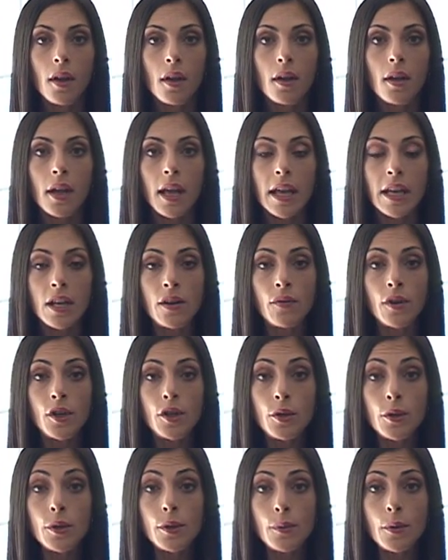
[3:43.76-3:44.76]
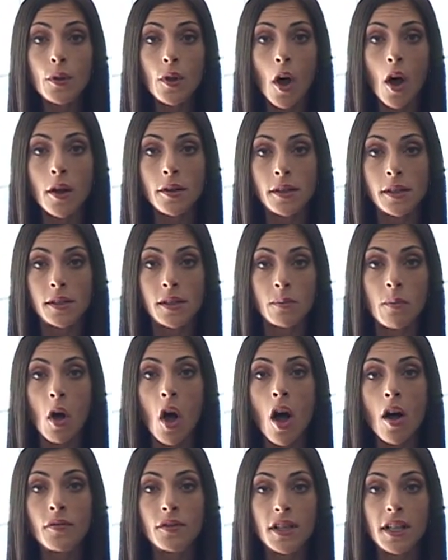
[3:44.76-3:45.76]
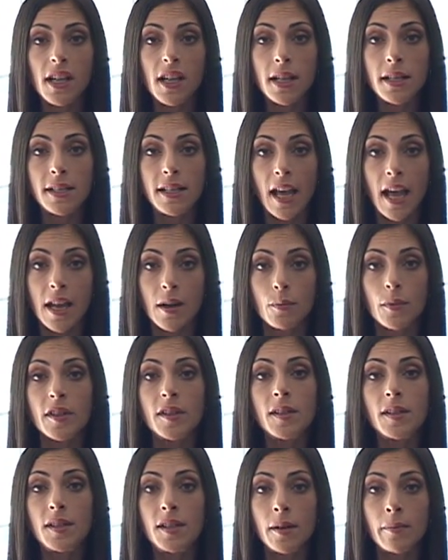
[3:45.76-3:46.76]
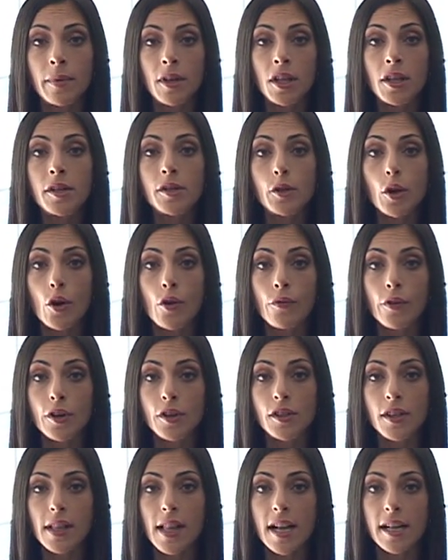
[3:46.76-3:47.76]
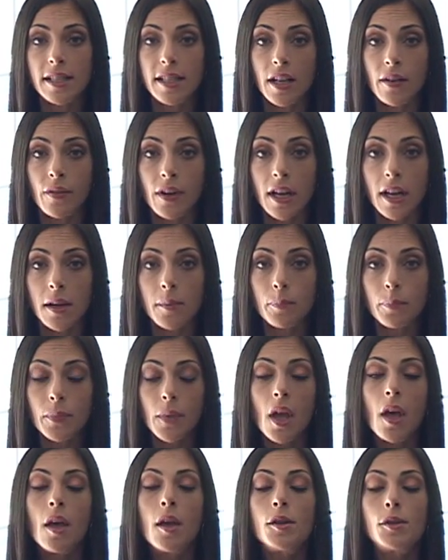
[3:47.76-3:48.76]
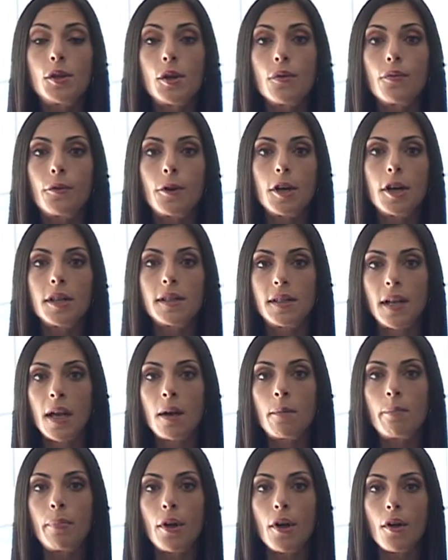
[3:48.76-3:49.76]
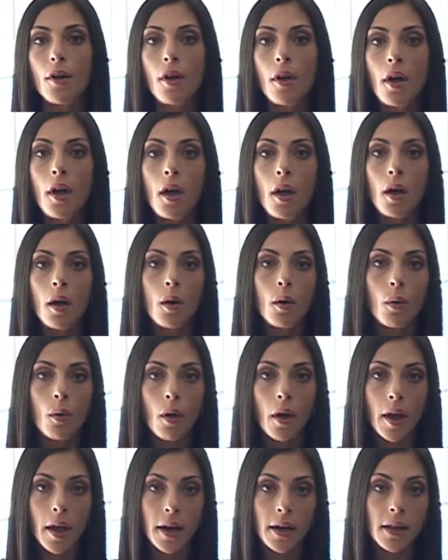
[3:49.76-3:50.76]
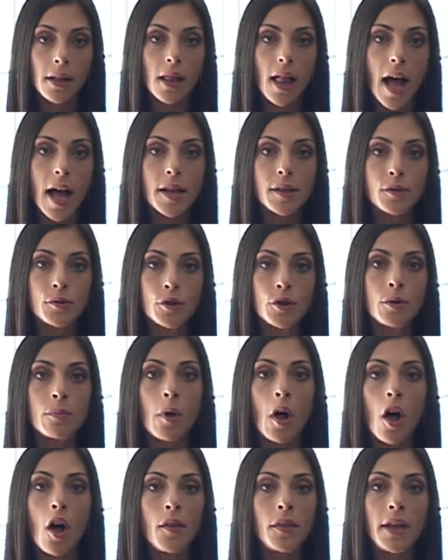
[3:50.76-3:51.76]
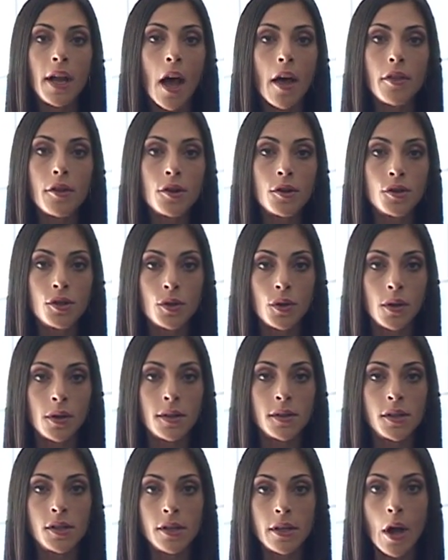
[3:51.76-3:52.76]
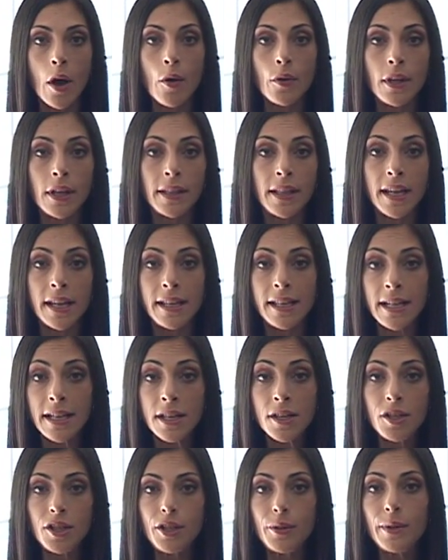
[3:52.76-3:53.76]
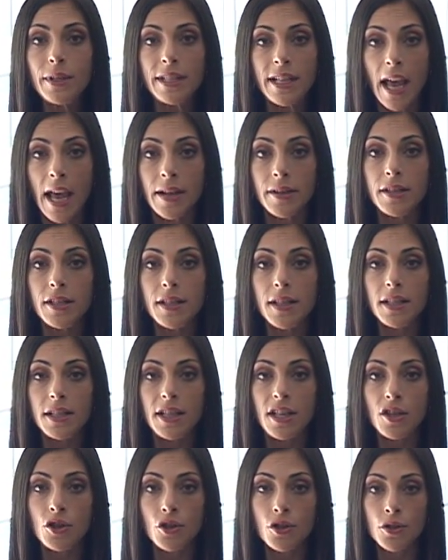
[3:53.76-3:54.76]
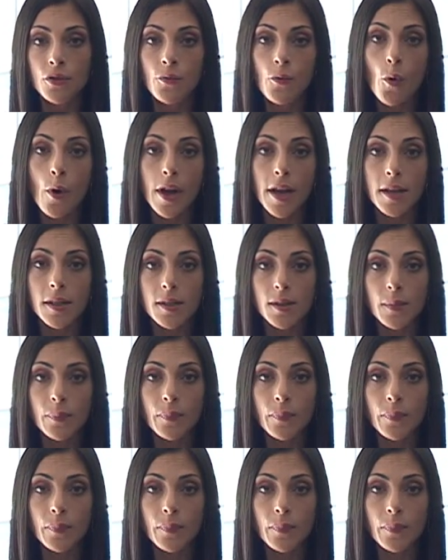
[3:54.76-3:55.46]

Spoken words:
Individuals with autism often contend with stimulus over-selectivity. So for example, in a classroom, all the other students know that they need to attend to the teacher's voice.